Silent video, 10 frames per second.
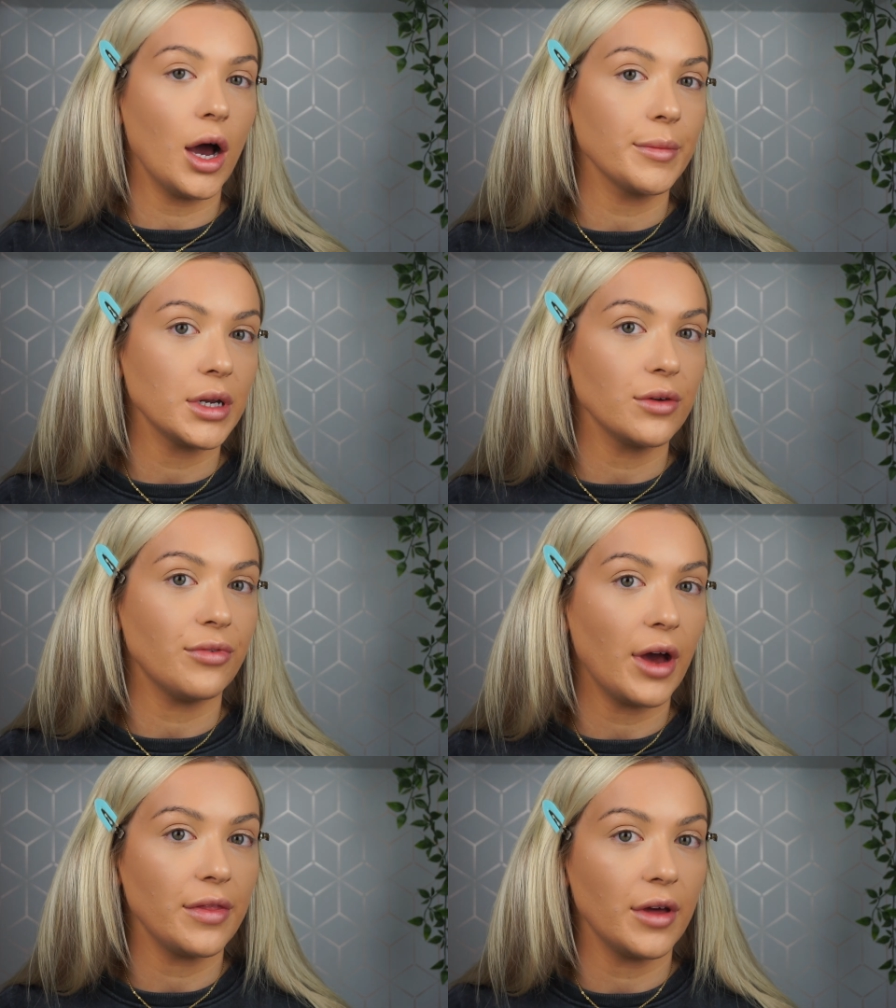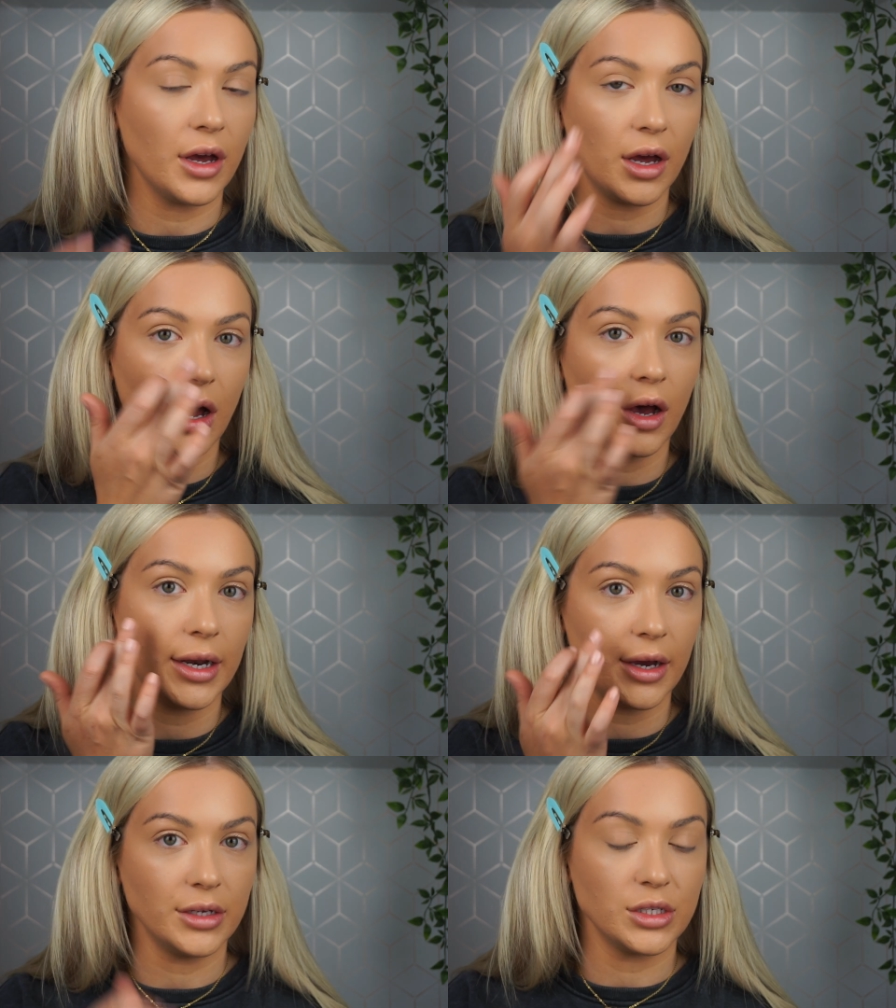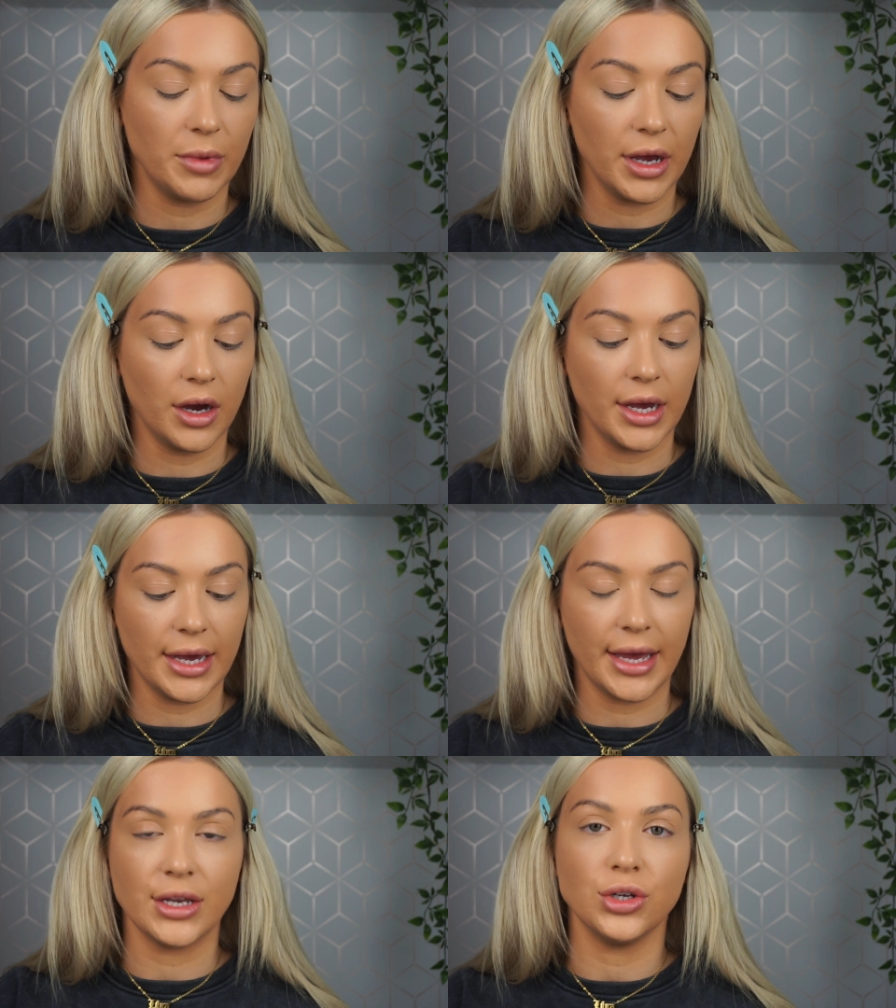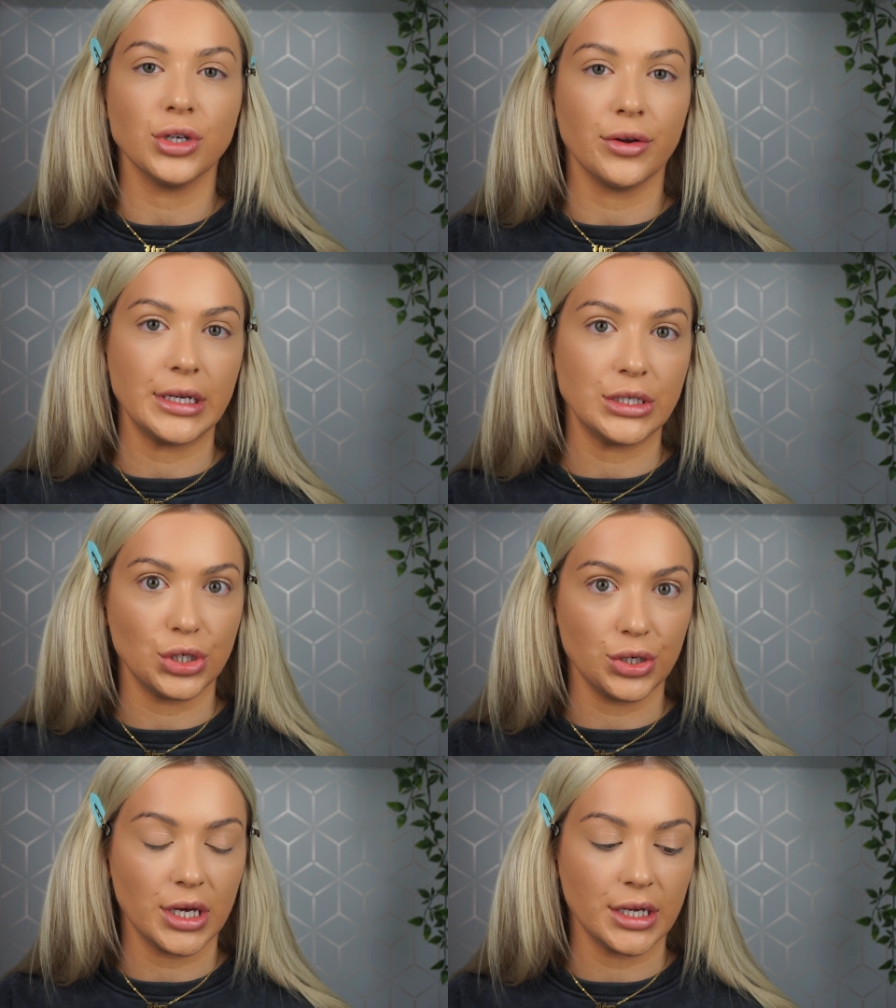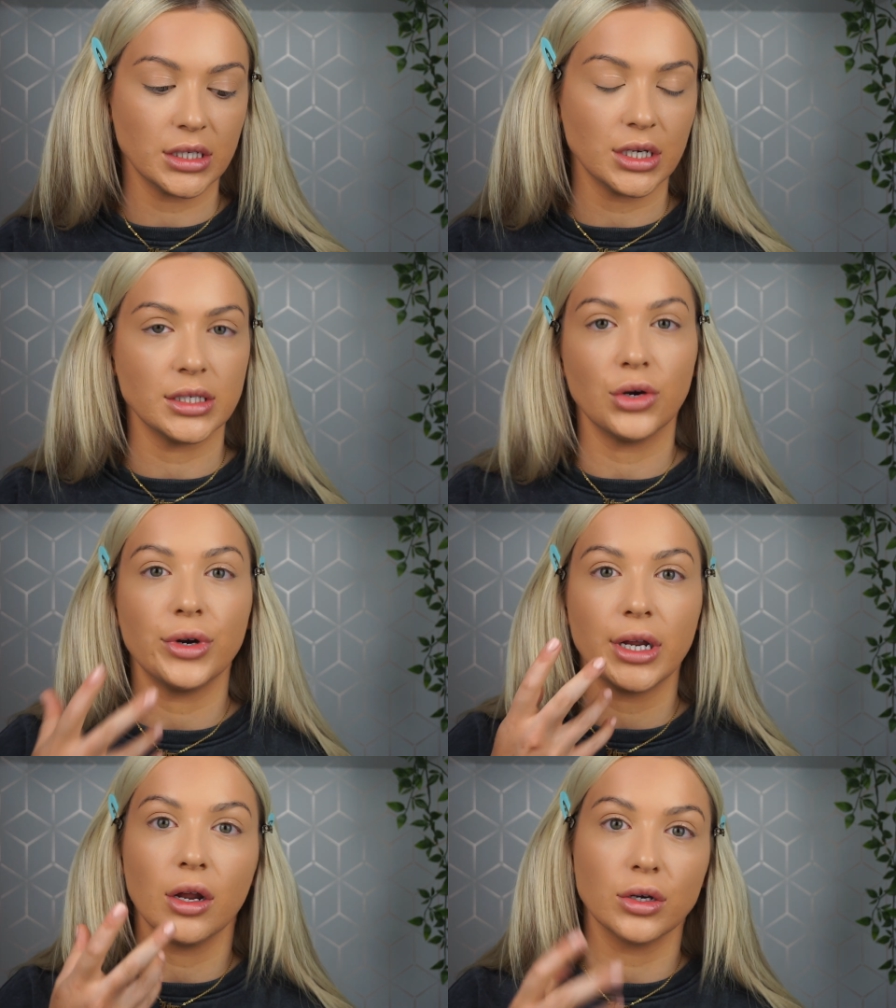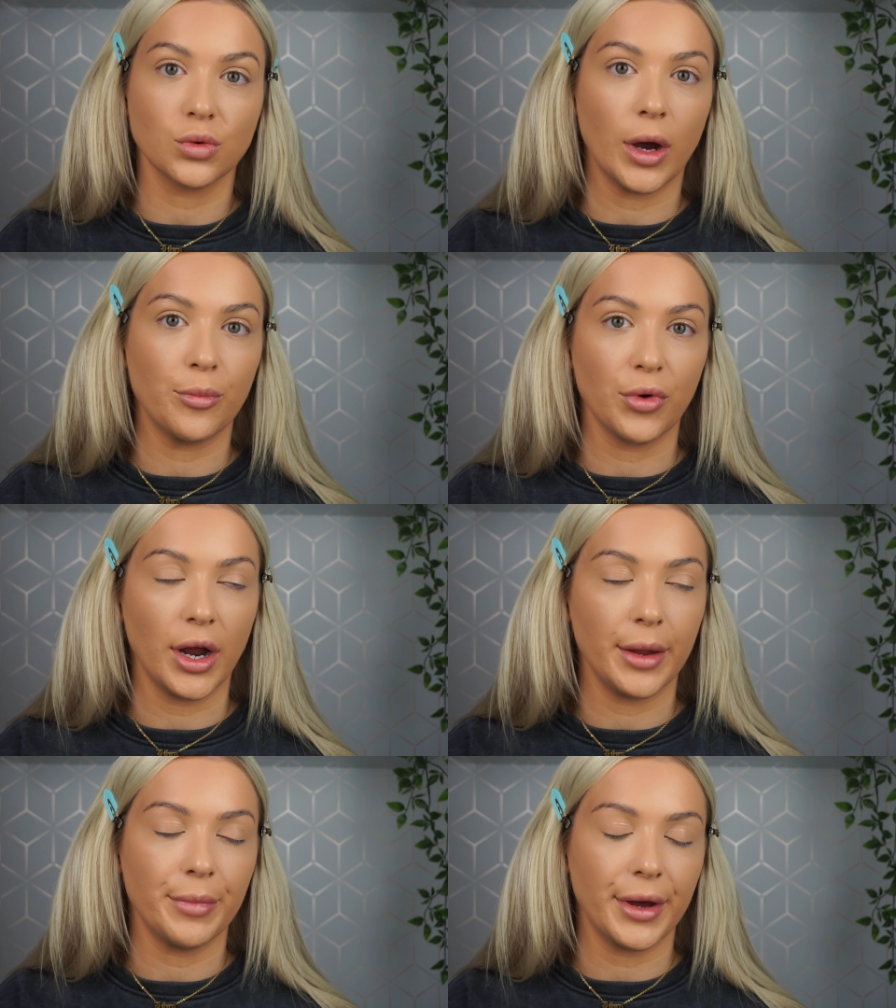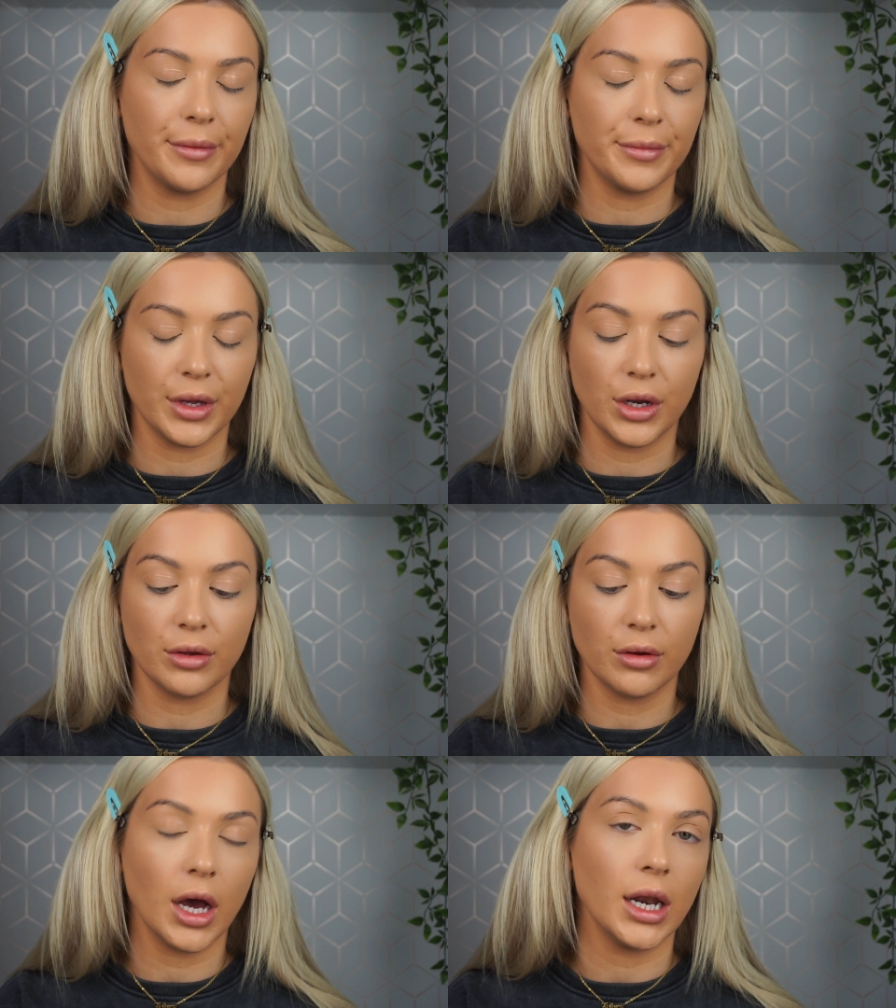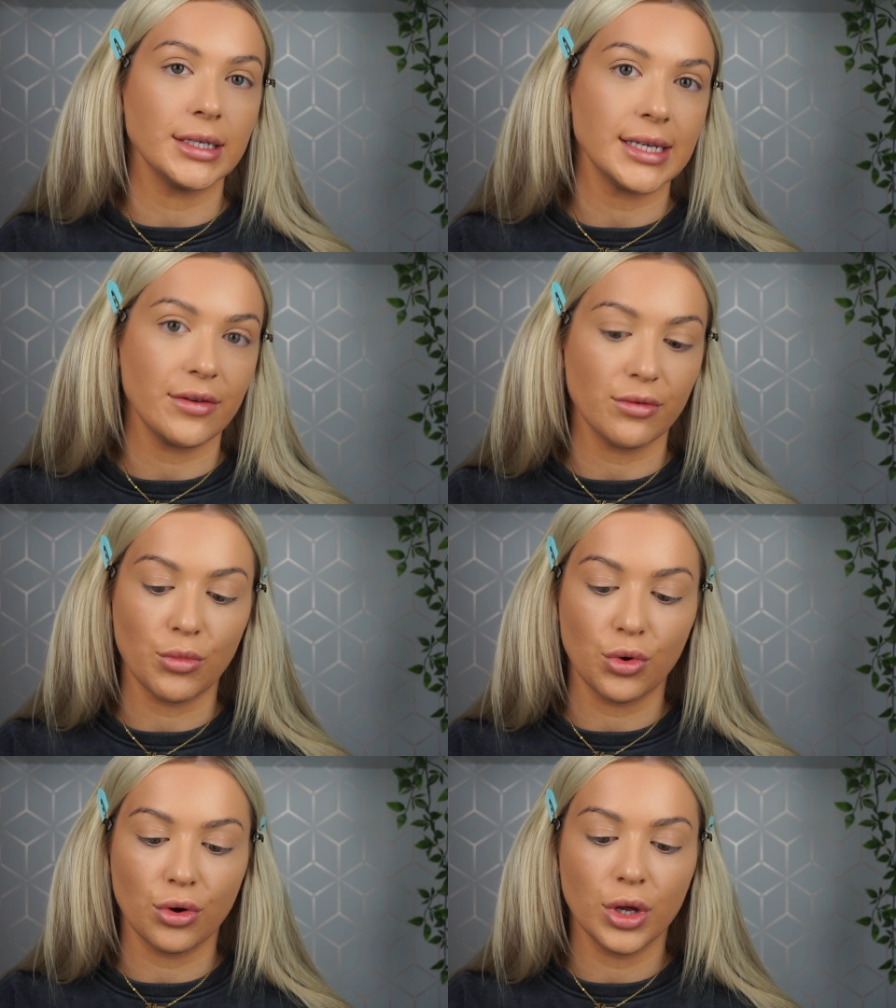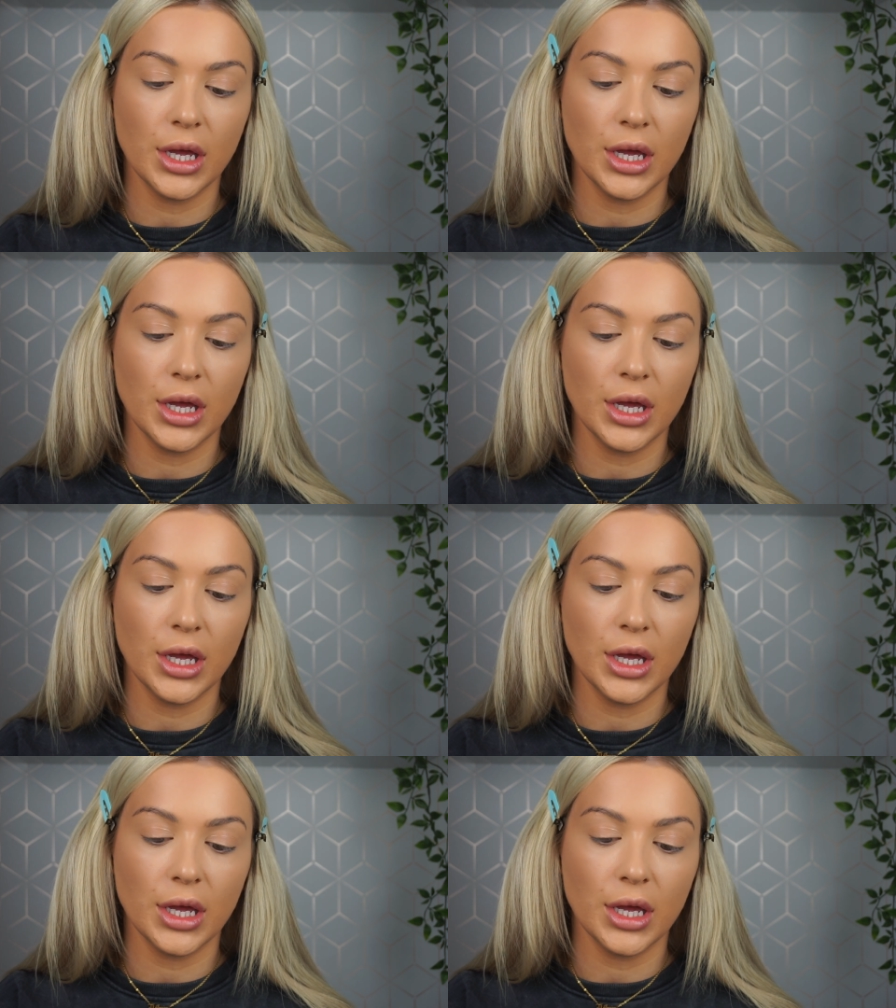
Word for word: I'm going to further highlight under my eye. Again, you don't need to do this because it already looks quite bright, but I'm going to highlight it even more.